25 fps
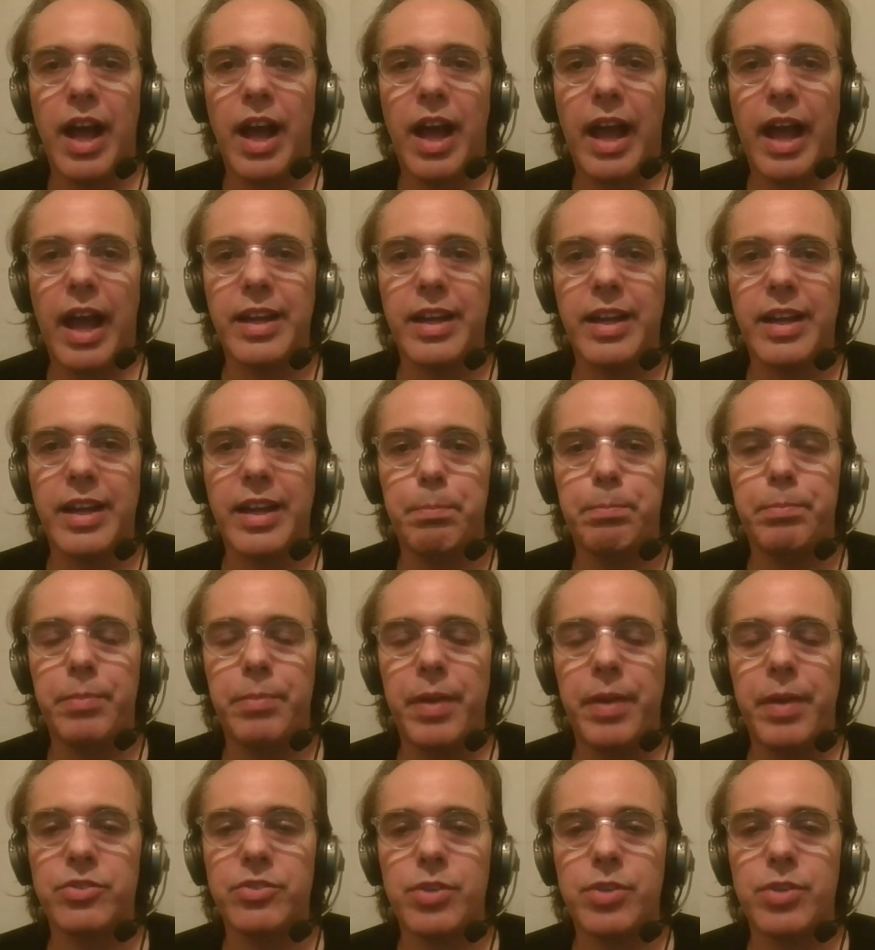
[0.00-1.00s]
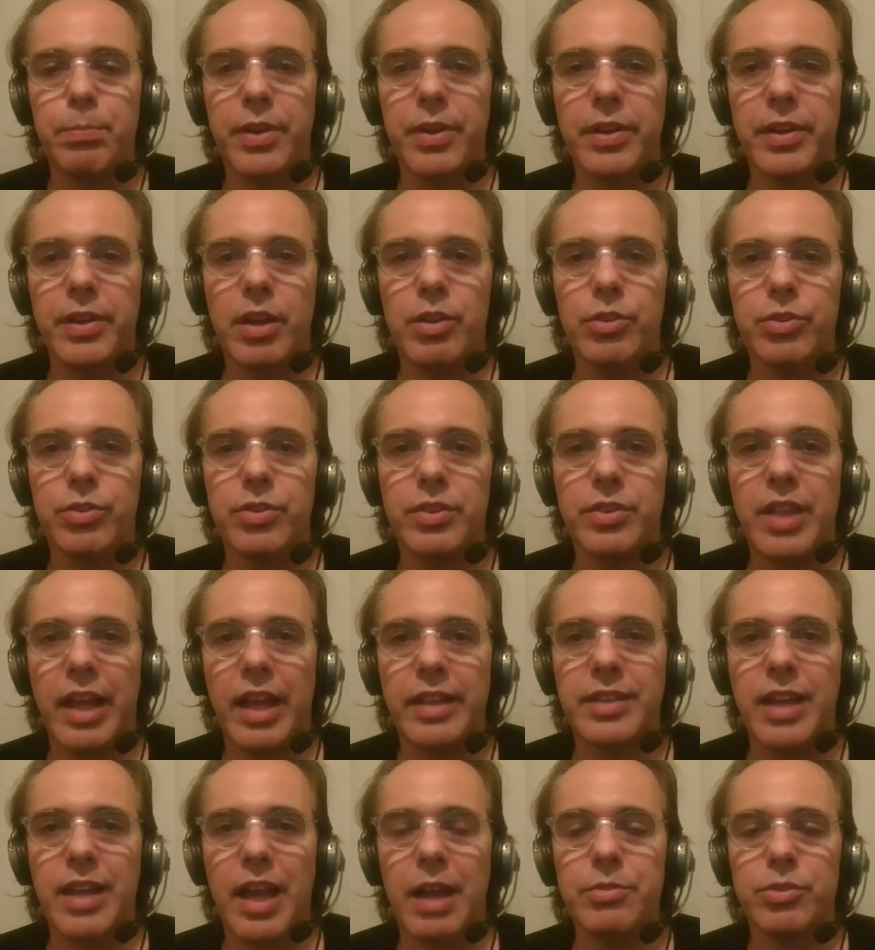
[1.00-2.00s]
I have entrepreneurs
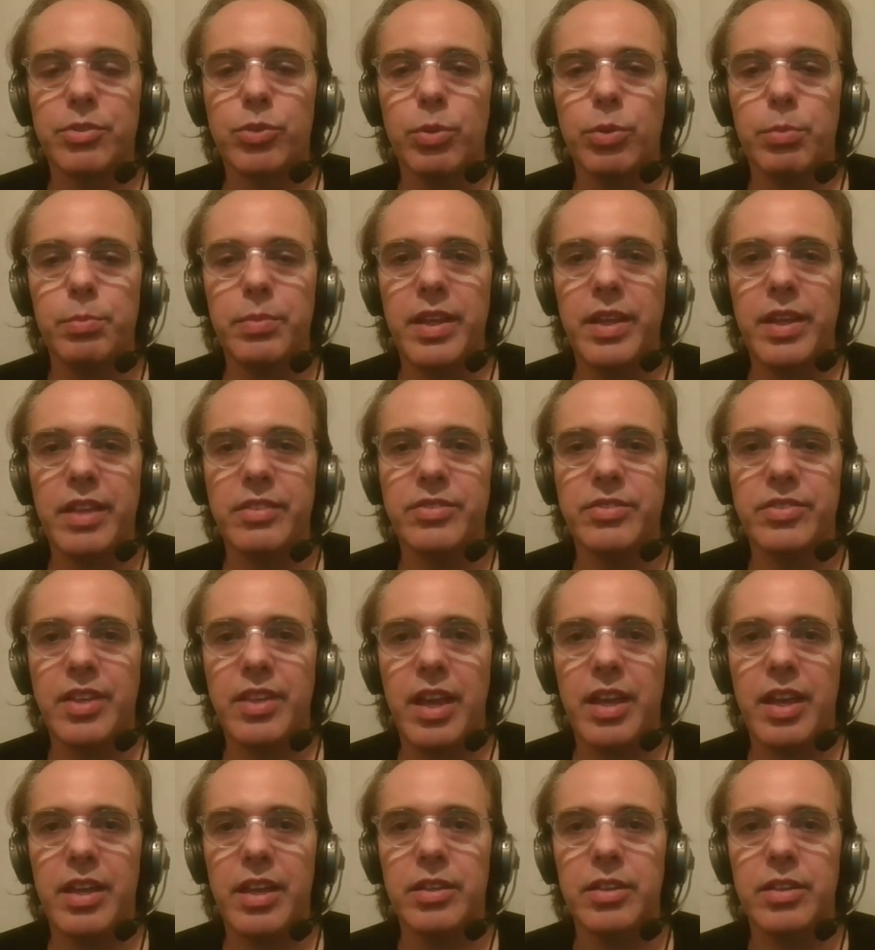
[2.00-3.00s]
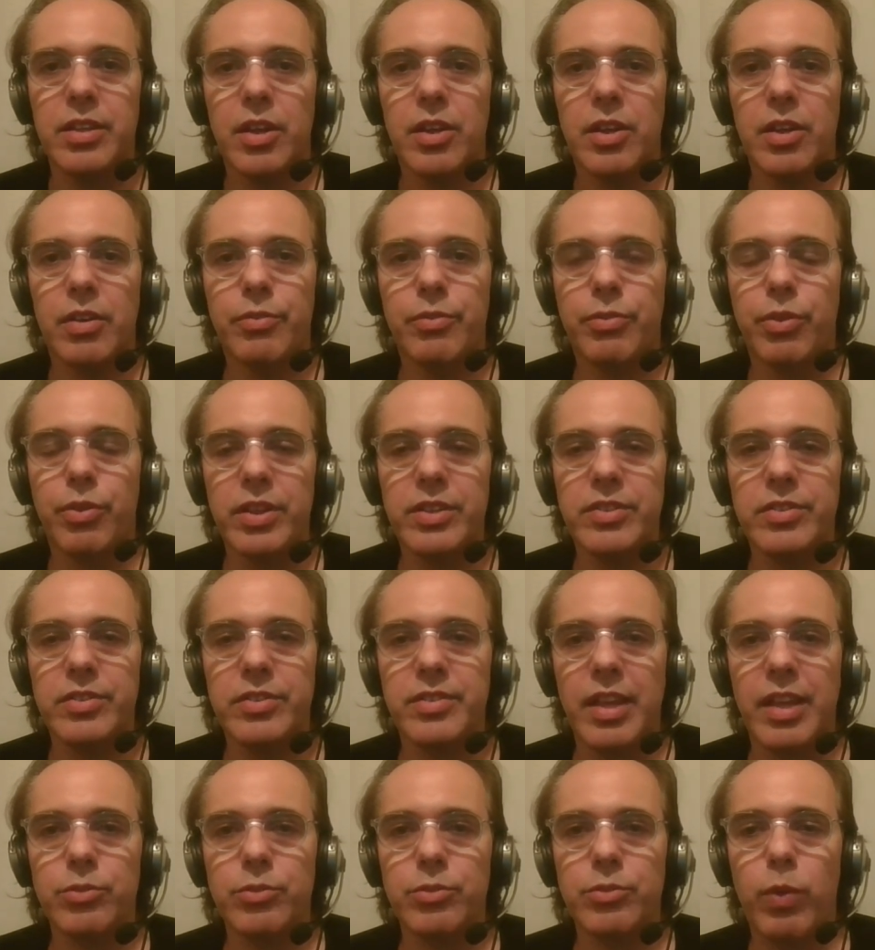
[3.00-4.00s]
that comes to me and say, for
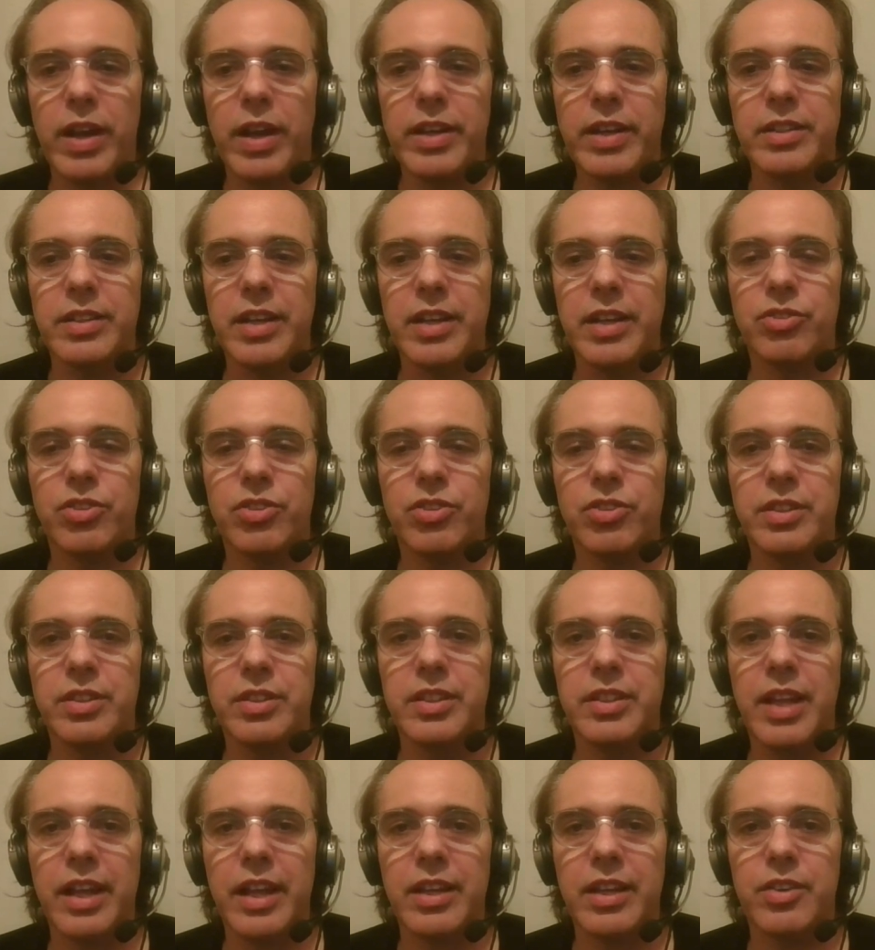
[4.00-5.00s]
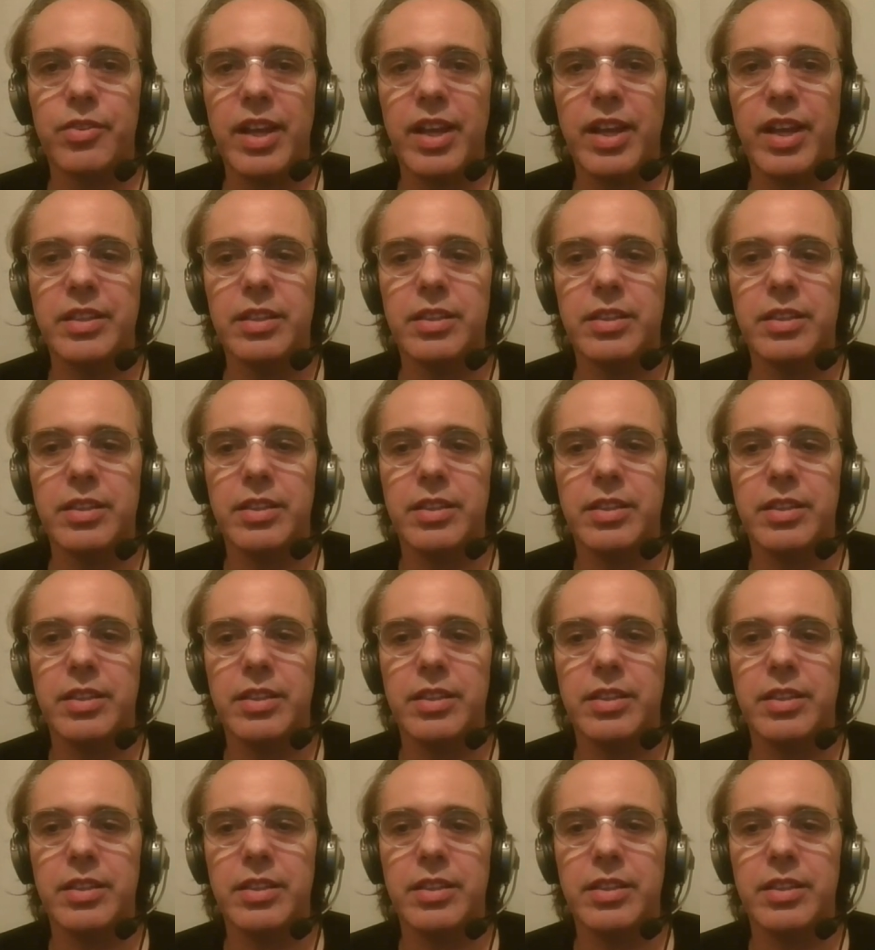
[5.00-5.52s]
instance, one in Argentina created